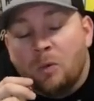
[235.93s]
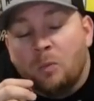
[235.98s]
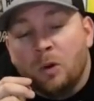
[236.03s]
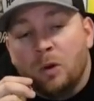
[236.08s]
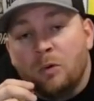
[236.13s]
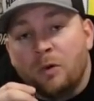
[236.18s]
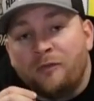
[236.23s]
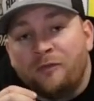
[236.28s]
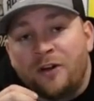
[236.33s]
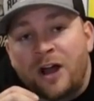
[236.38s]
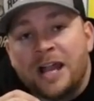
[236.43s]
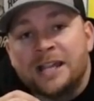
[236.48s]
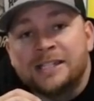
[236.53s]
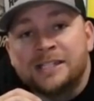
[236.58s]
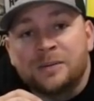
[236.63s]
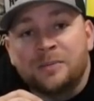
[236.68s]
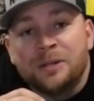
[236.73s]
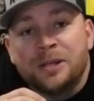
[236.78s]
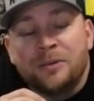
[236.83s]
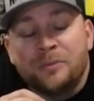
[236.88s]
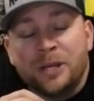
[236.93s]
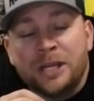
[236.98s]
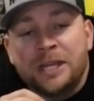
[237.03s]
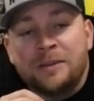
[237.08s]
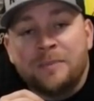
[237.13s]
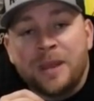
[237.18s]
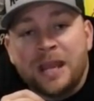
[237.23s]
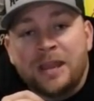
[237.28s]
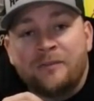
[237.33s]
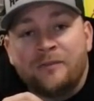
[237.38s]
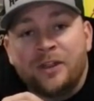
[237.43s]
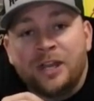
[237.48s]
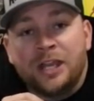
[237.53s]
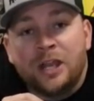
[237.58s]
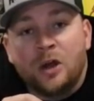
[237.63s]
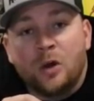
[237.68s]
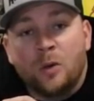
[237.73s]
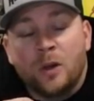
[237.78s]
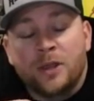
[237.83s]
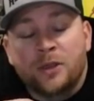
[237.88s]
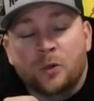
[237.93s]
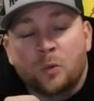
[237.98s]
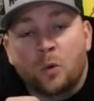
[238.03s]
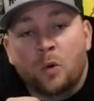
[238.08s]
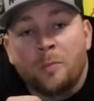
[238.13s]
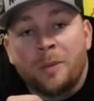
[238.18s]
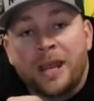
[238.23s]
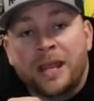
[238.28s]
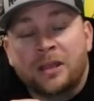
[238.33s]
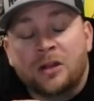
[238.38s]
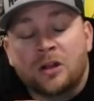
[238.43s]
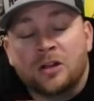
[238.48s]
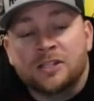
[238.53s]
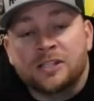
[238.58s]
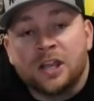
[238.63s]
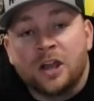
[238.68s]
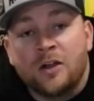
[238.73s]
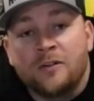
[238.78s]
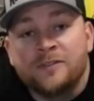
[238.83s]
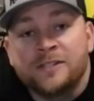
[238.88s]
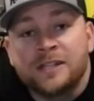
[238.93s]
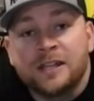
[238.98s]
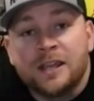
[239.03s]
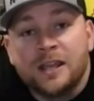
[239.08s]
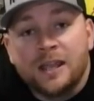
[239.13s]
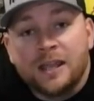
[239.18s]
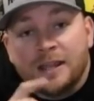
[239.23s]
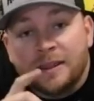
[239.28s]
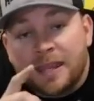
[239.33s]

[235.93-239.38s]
we will find someone that we can make a video with, or we'll make it ourselves.